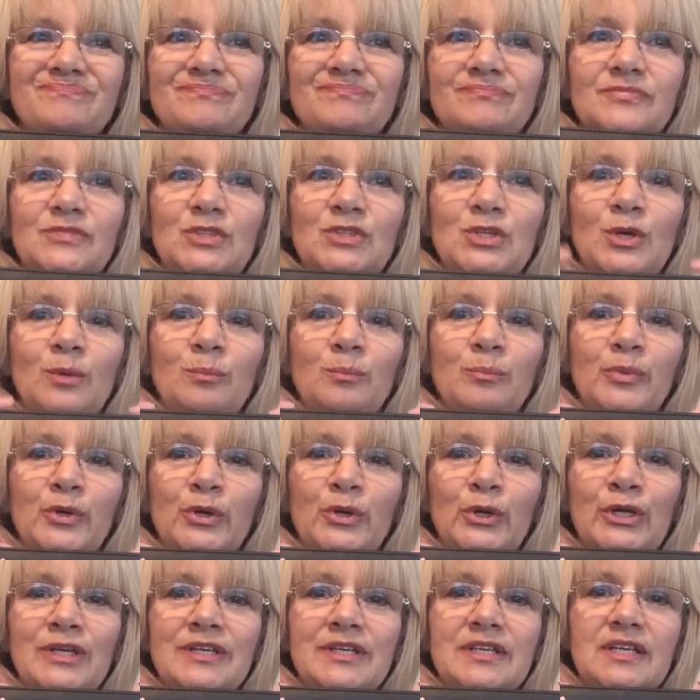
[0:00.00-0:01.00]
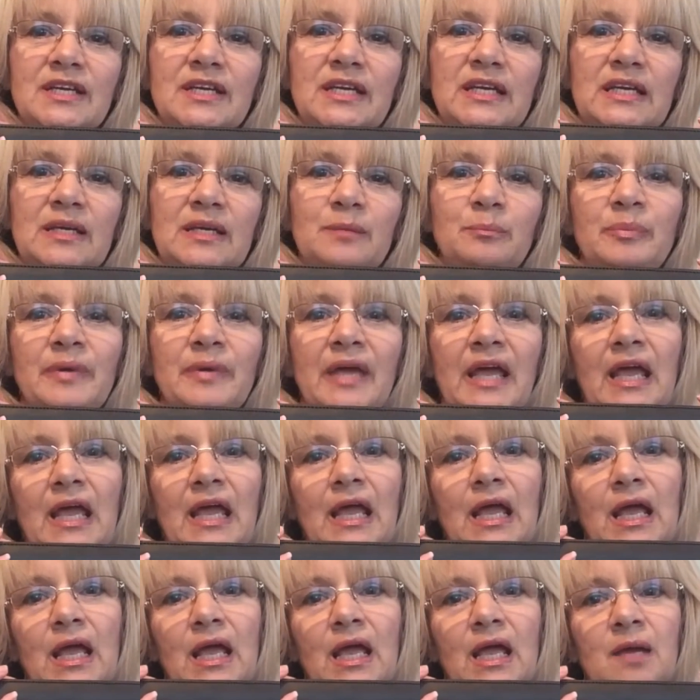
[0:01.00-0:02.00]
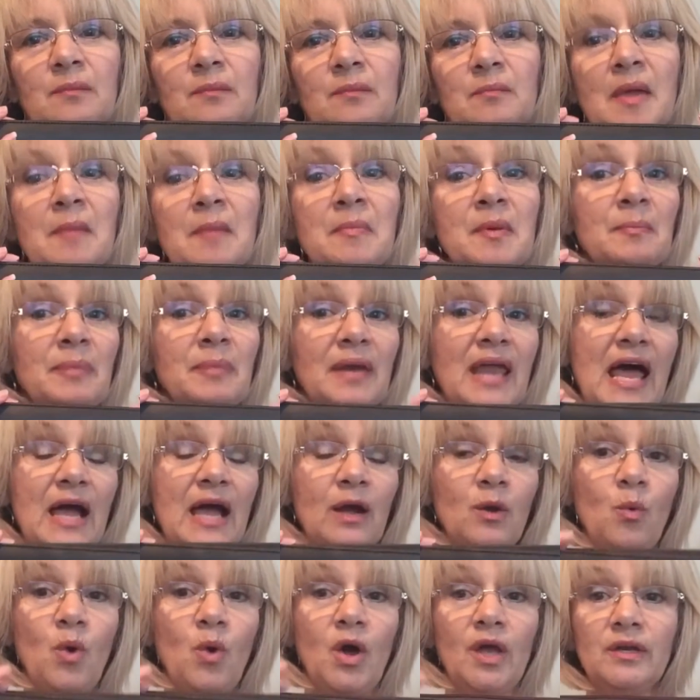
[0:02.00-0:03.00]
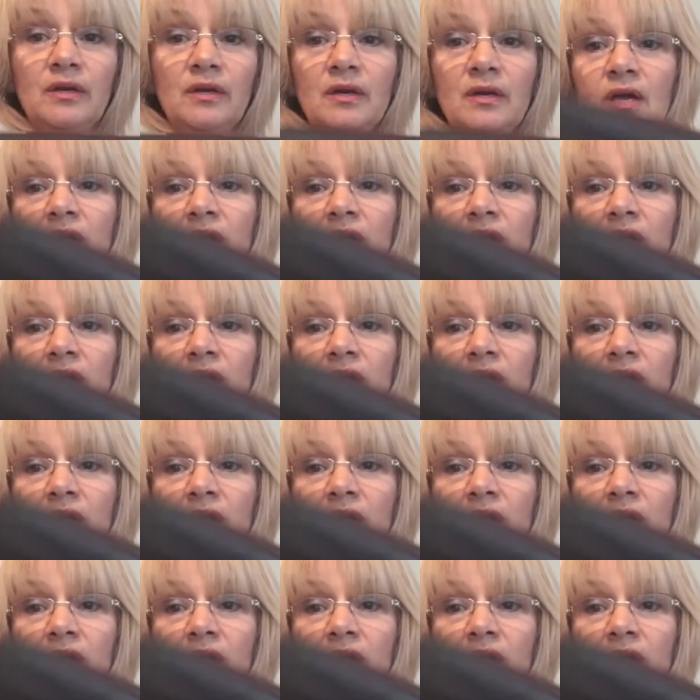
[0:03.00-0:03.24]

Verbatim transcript: you know, burgundy, pink, maybe black one,